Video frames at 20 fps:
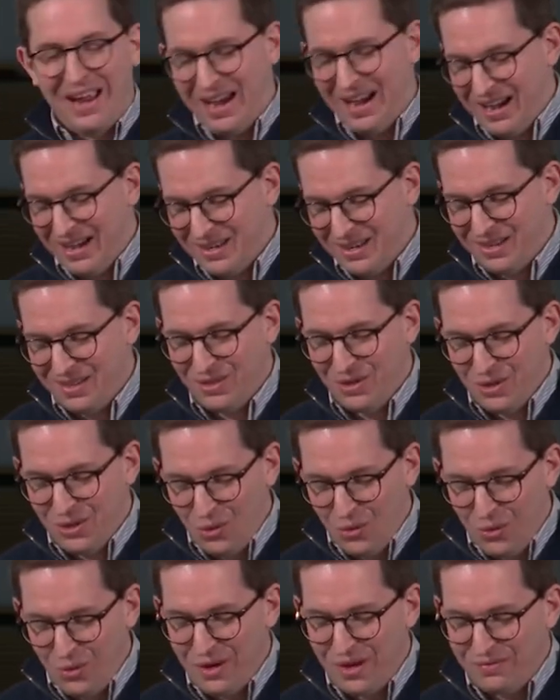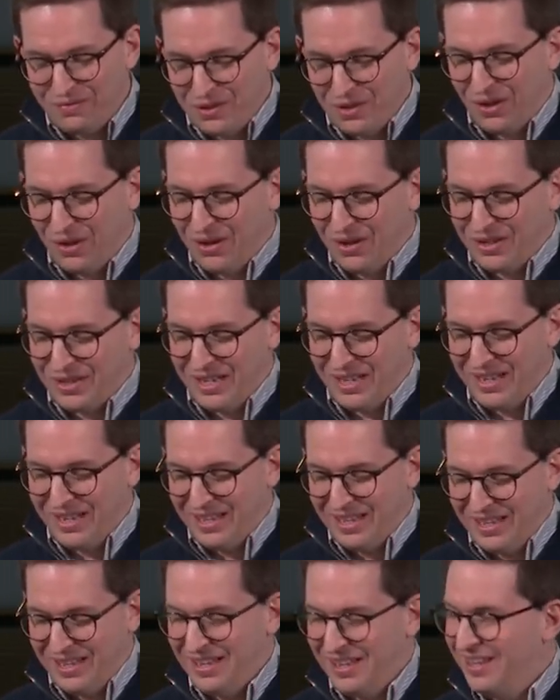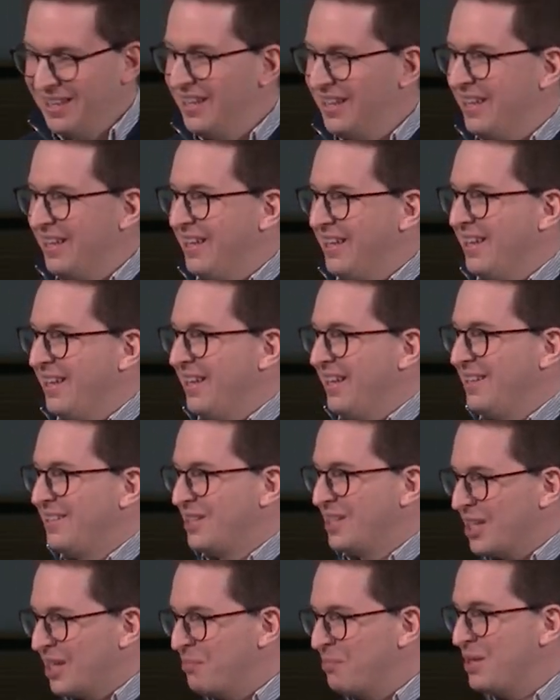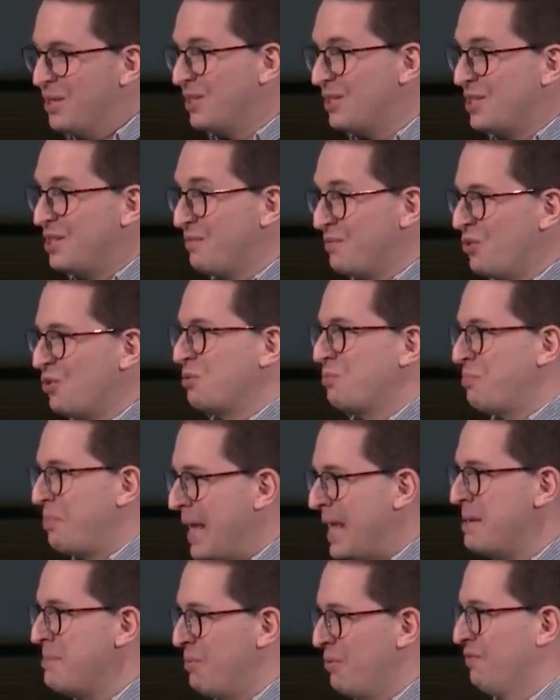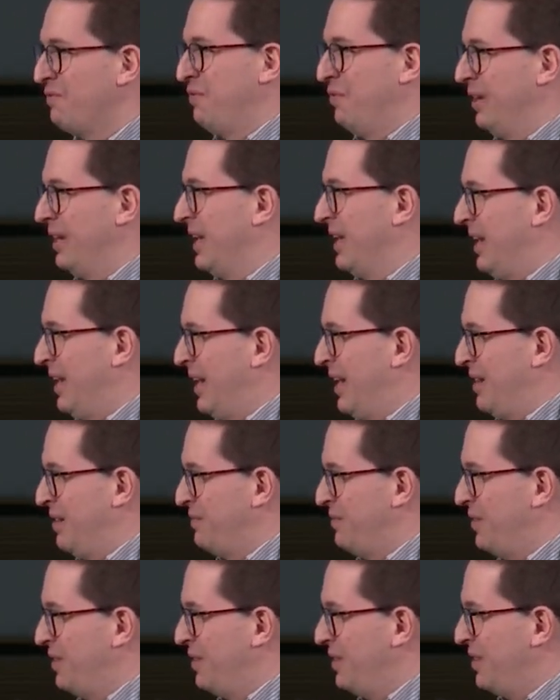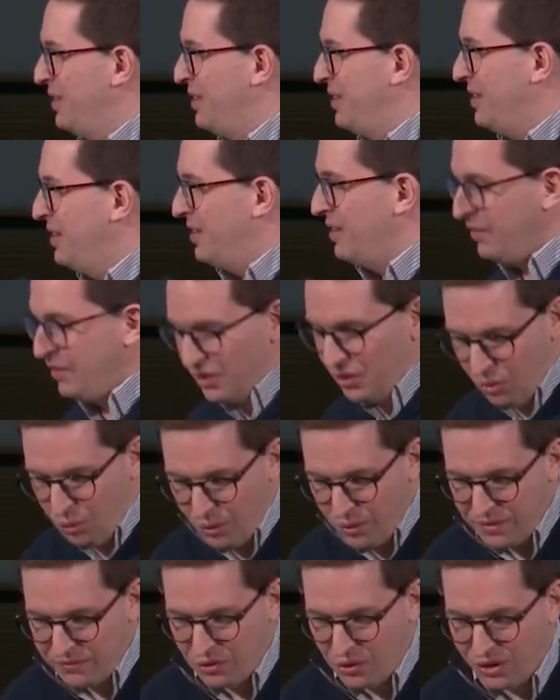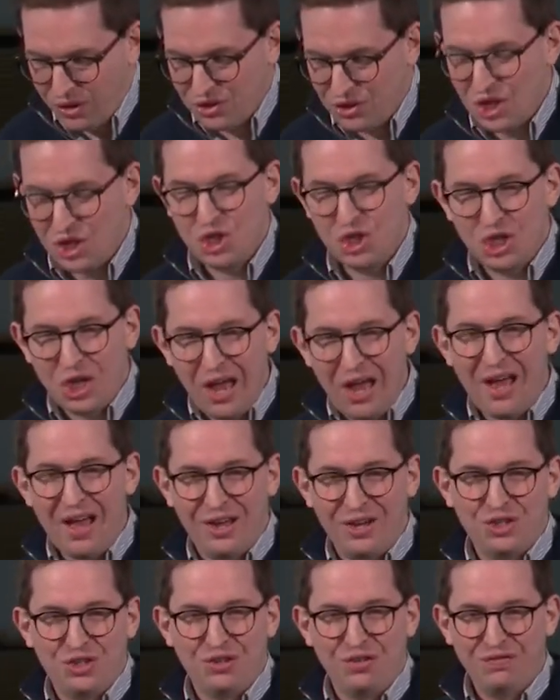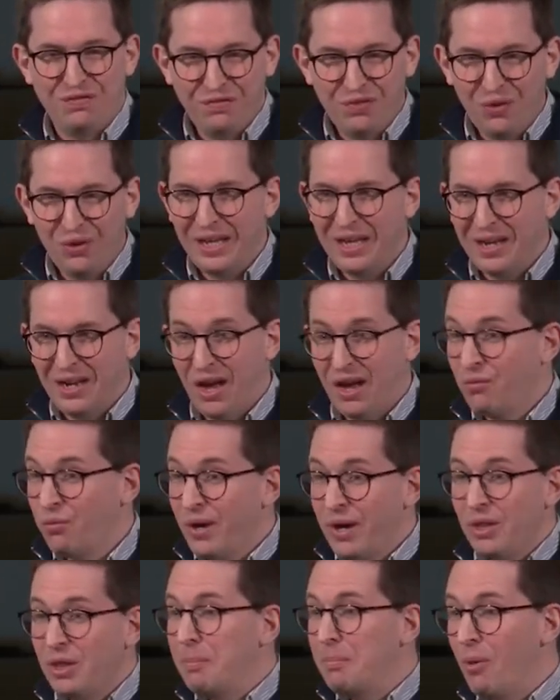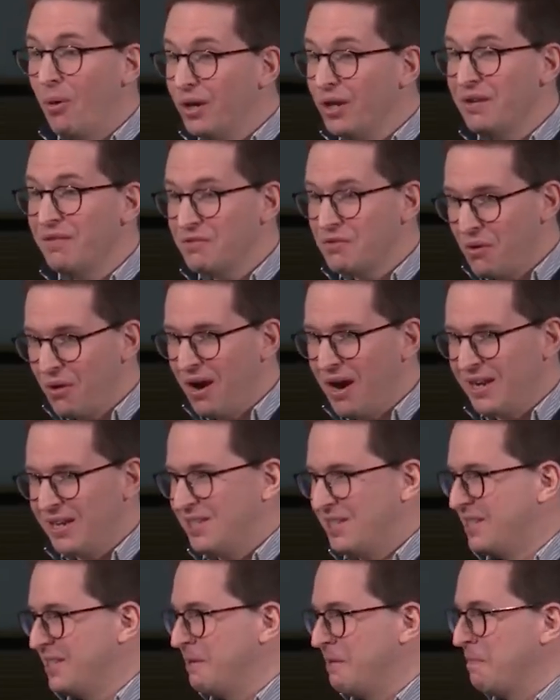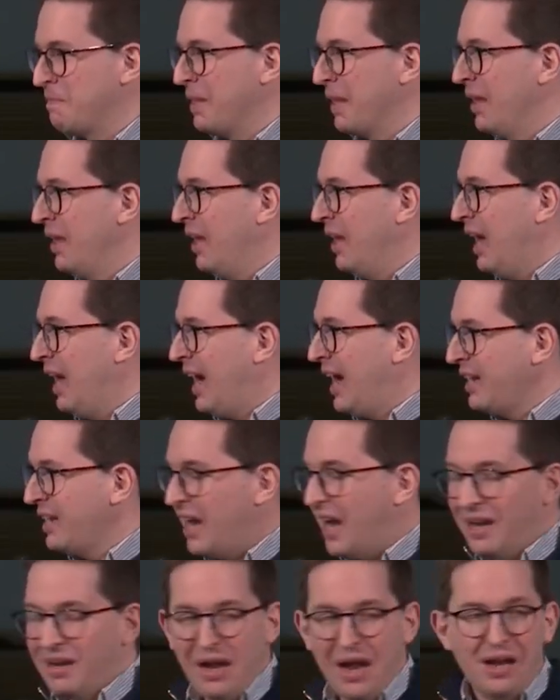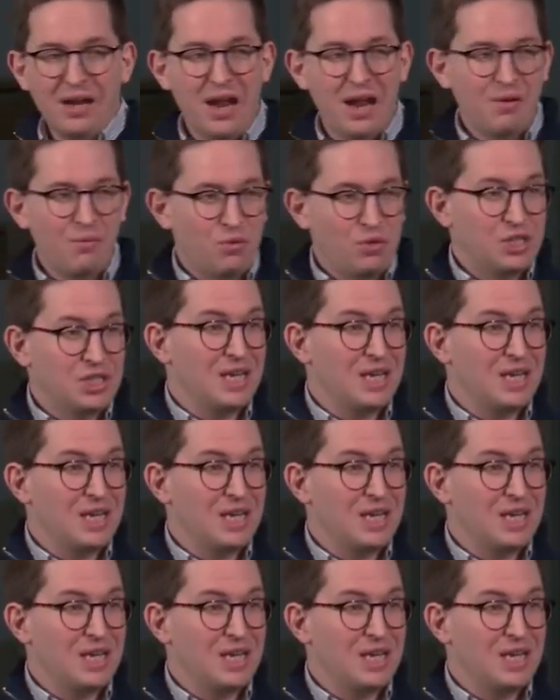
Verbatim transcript: and the glory of God is the community of God's people fully alive. The glory of God is the church fully alive. We are the body of Christ. And, and, and, and